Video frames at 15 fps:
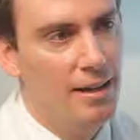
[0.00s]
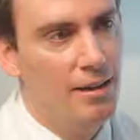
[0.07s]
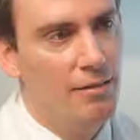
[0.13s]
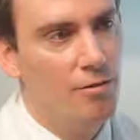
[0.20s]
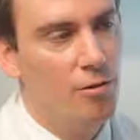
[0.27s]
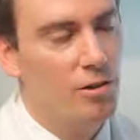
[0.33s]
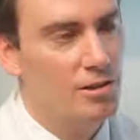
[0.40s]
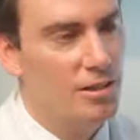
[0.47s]

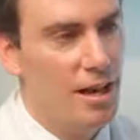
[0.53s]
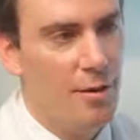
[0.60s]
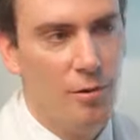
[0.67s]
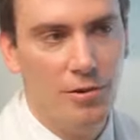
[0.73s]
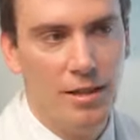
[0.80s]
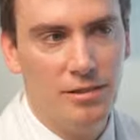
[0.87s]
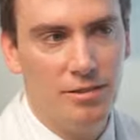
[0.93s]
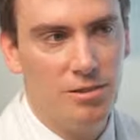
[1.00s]
For
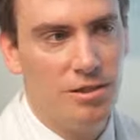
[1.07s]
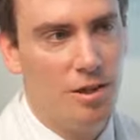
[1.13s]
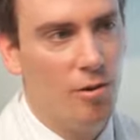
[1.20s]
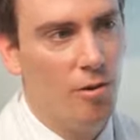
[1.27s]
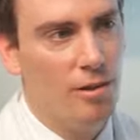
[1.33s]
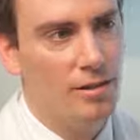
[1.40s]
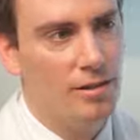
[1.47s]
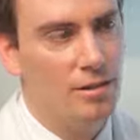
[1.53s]
example, nasal
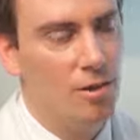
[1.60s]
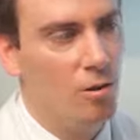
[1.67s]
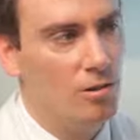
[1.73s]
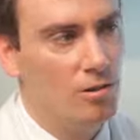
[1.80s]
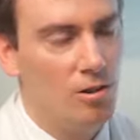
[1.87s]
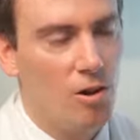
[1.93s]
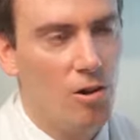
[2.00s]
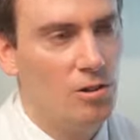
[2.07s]
steroids
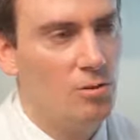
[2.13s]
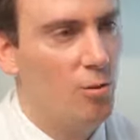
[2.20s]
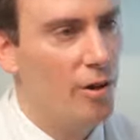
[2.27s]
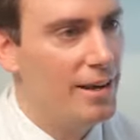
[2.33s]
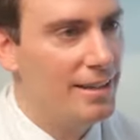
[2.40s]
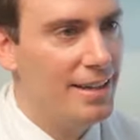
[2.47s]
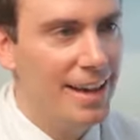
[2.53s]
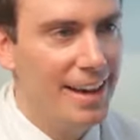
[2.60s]
don't cause
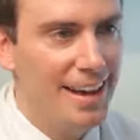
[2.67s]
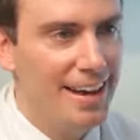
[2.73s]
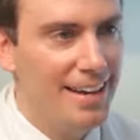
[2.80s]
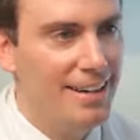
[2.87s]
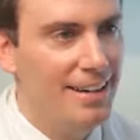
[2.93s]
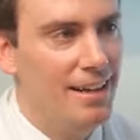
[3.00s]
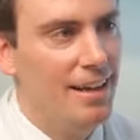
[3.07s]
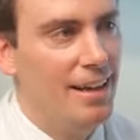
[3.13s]
weight
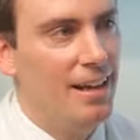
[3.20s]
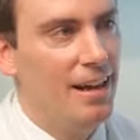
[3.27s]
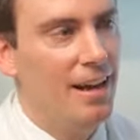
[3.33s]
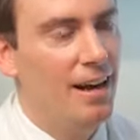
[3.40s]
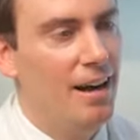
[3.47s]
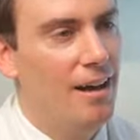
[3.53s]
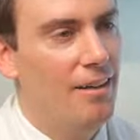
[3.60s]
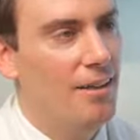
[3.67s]
gain,
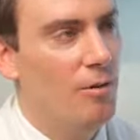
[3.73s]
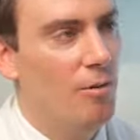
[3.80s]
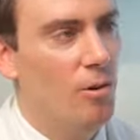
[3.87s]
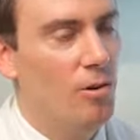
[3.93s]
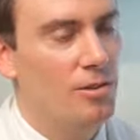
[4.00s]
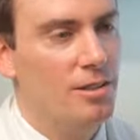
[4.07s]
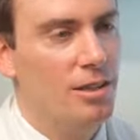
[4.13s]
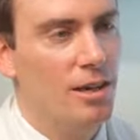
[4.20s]
they
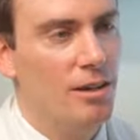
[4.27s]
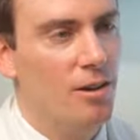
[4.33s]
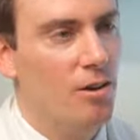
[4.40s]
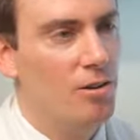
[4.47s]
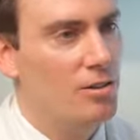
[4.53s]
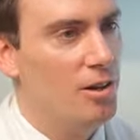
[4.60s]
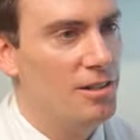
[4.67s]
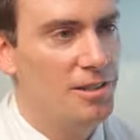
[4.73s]
won't
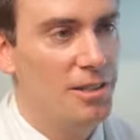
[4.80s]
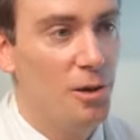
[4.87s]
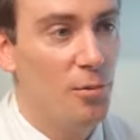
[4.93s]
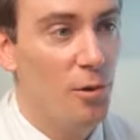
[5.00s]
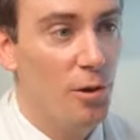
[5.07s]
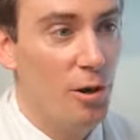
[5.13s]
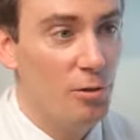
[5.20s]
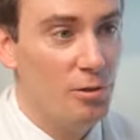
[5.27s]
cause
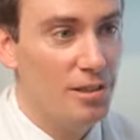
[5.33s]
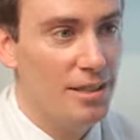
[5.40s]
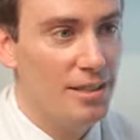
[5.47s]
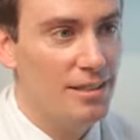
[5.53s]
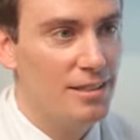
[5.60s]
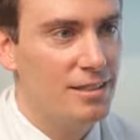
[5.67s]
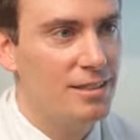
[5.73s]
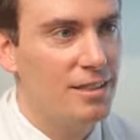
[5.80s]

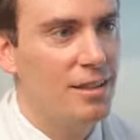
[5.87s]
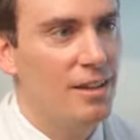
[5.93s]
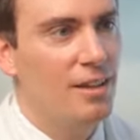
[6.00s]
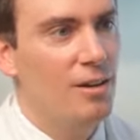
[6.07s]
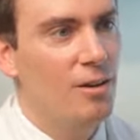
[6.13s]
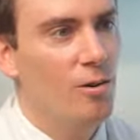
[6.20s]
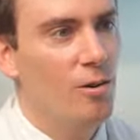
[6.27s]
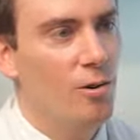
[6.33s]
osteoporosis
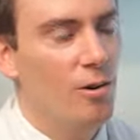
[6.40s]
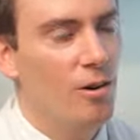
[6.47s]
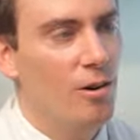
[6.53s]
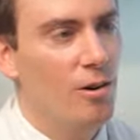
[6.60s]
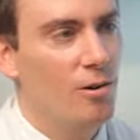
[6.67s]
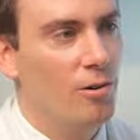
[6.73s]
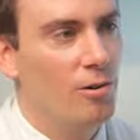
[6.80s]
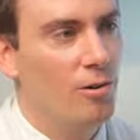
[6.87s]

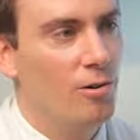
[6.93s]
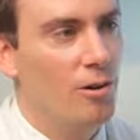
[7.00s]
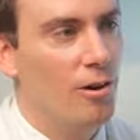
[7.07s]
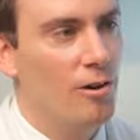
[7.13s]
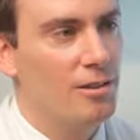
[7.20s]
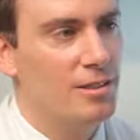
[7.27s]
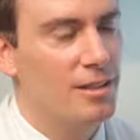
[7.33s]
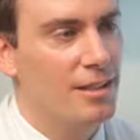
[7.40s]
or
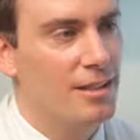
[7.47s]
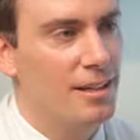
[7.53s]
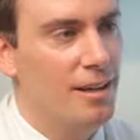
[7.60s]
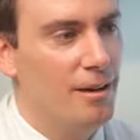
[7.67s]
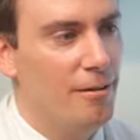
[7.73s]
cause any